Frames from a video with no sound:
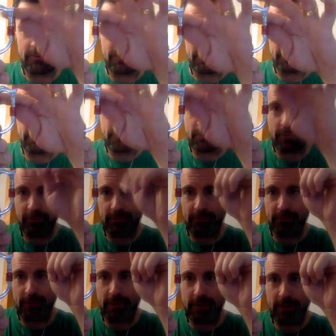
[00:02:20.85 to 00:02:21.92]
This, of
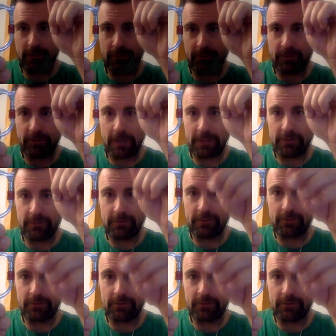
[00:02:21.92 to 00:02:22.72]
course, goes on to the